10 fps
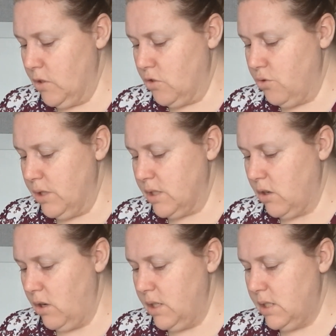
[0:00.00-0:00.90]
Chris
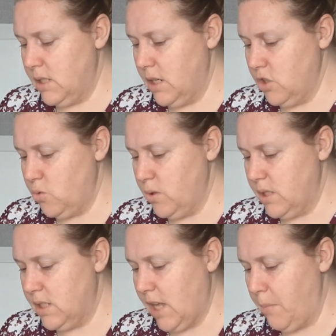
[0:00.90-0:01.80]
got in touch with
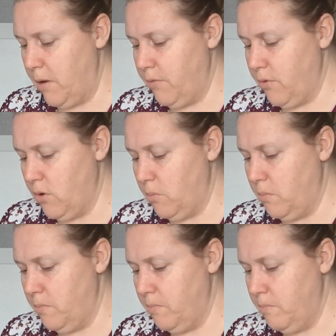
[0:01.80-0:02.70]
Sammy
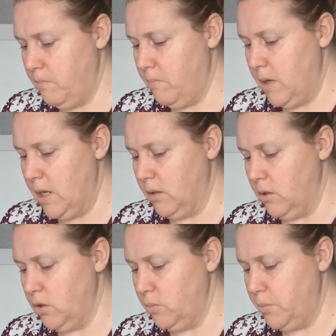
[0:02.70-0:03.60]
from Little
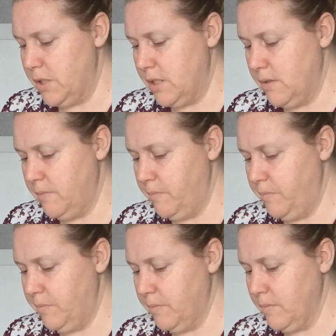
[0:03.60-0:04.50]
Loops,
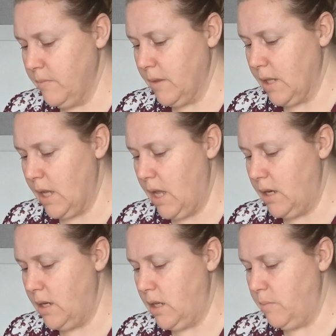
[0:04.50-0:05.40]

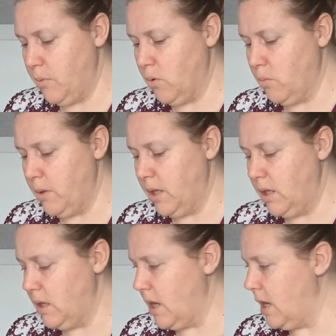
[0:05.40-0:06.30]
and he bought
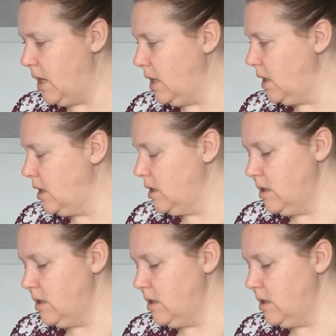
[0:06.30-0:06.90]
me a